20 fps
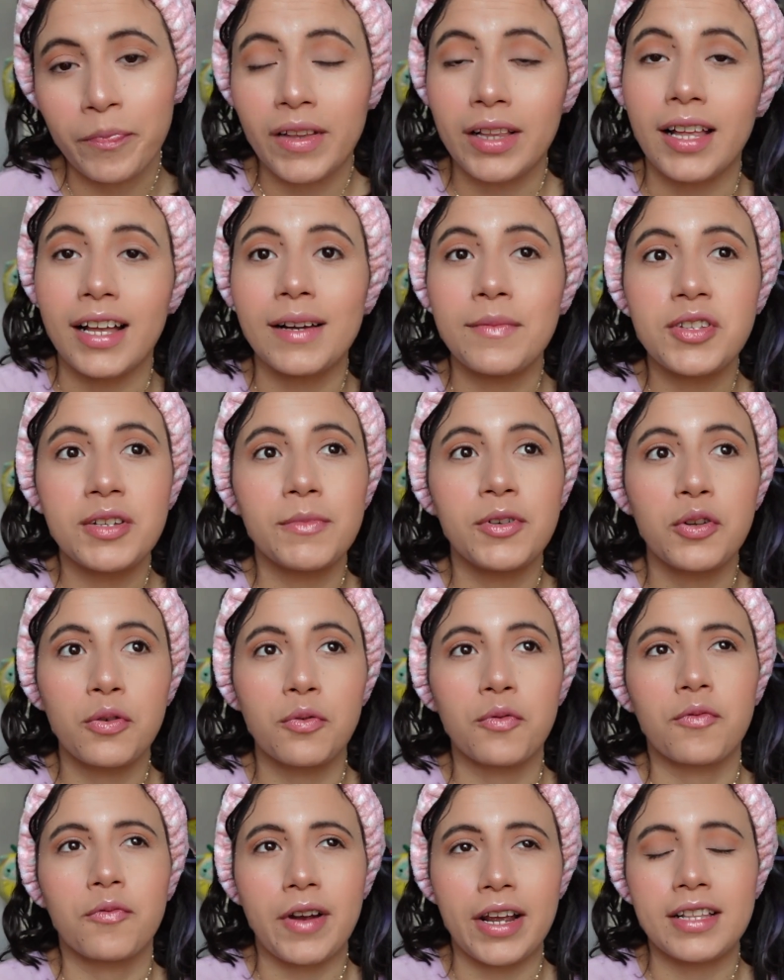Like I'm someone
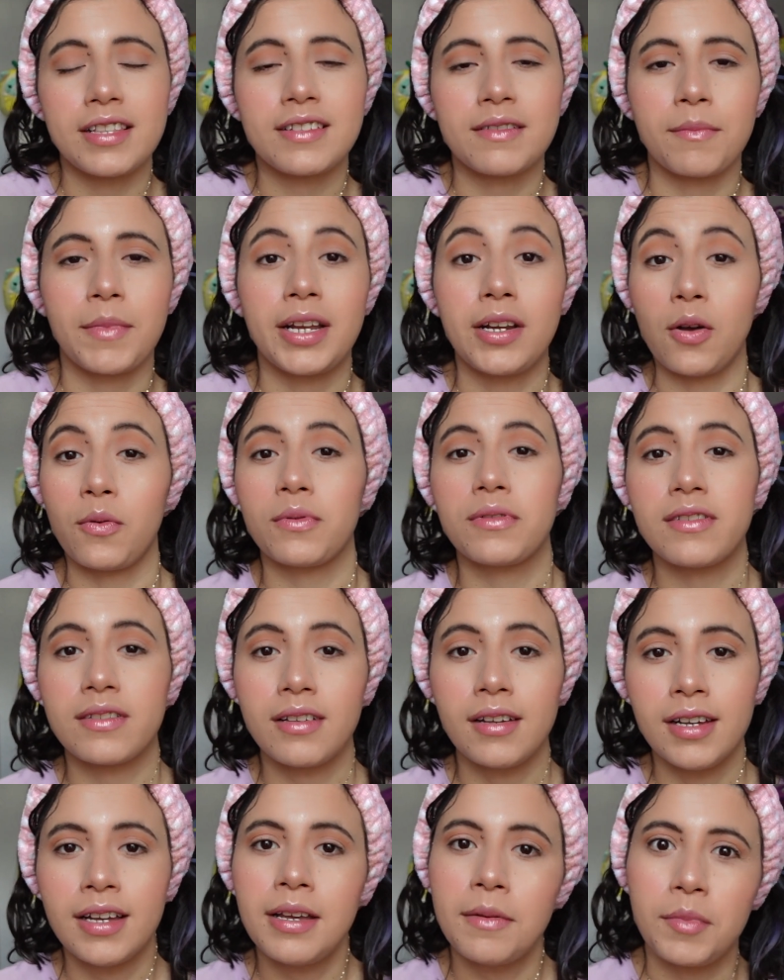who writes my notes
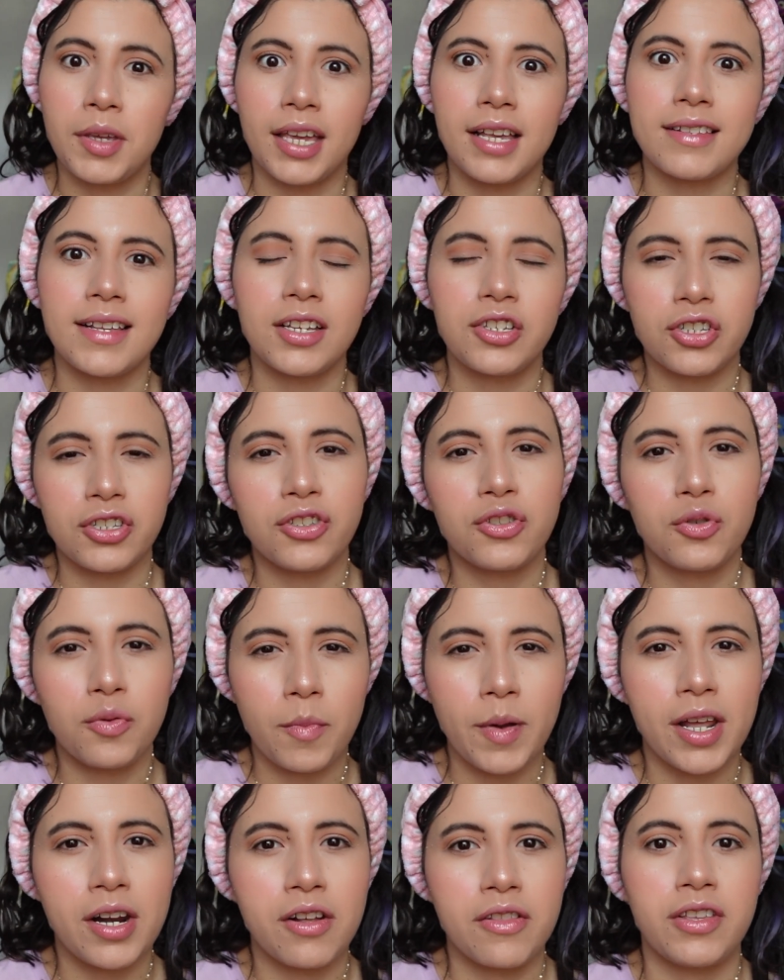because I just do
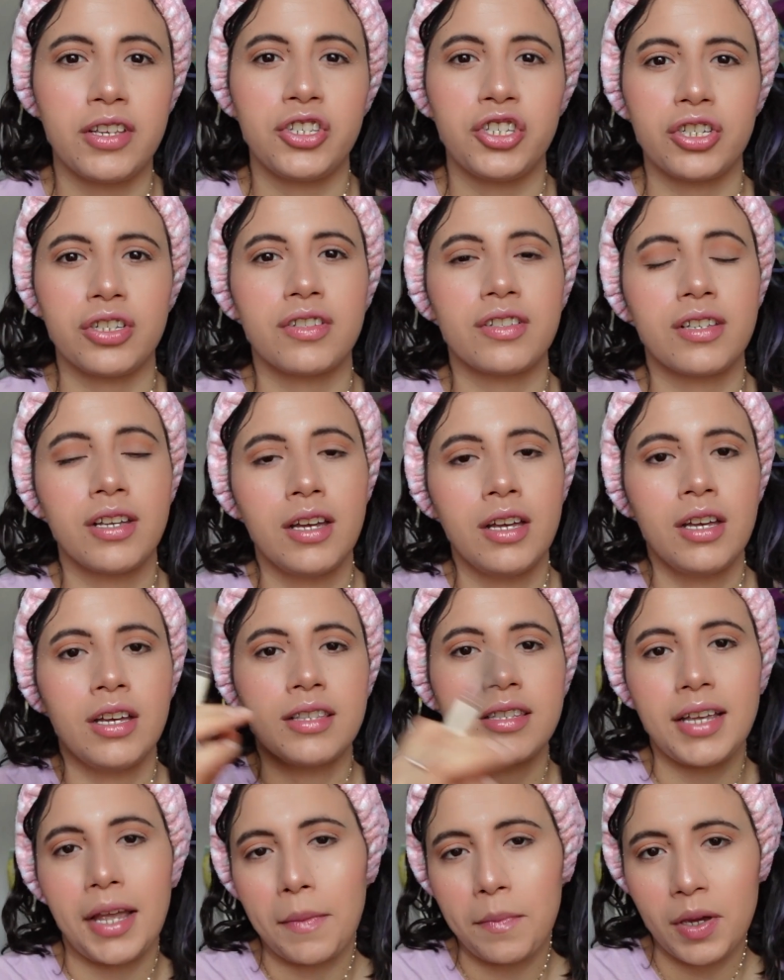better than just
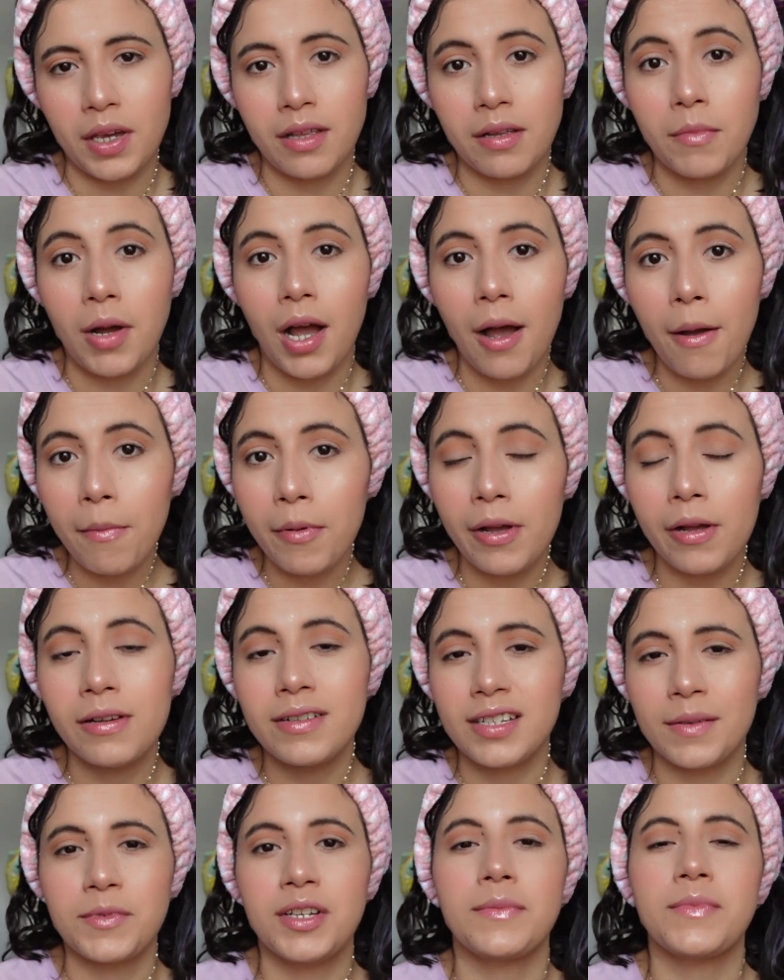typing them up.
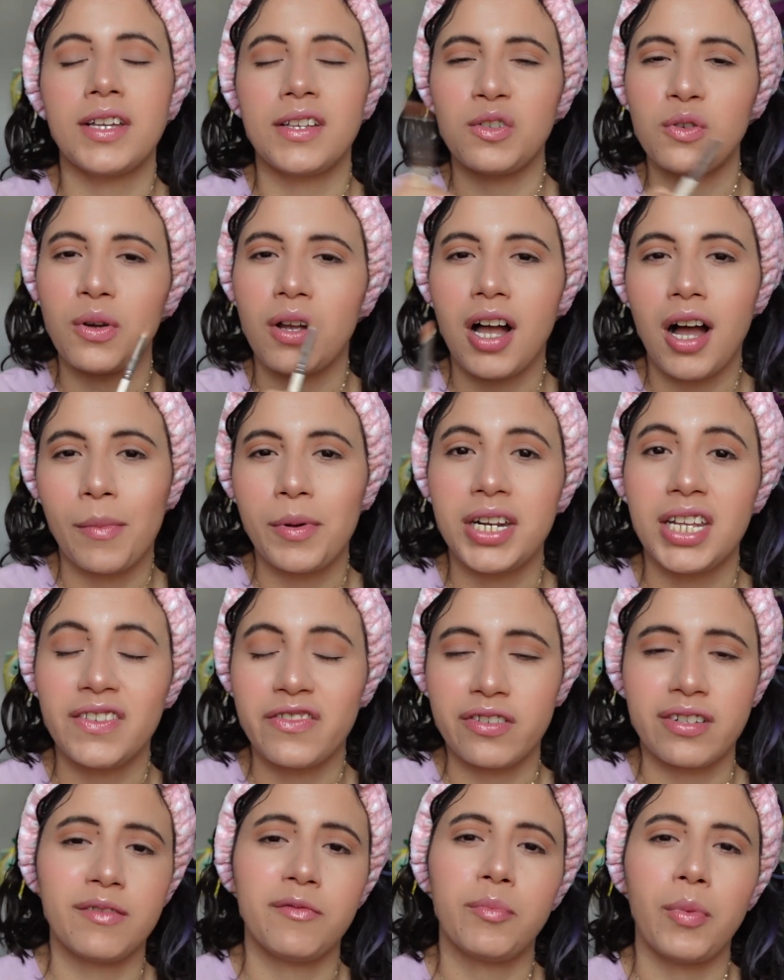Sometimes I do a
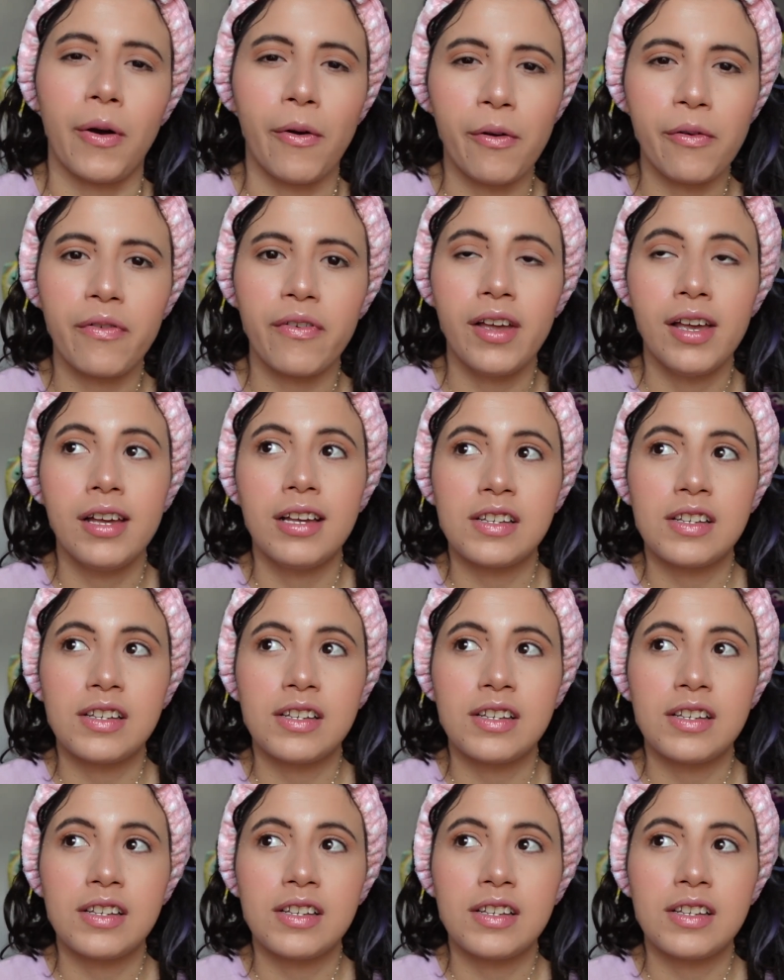combination of both.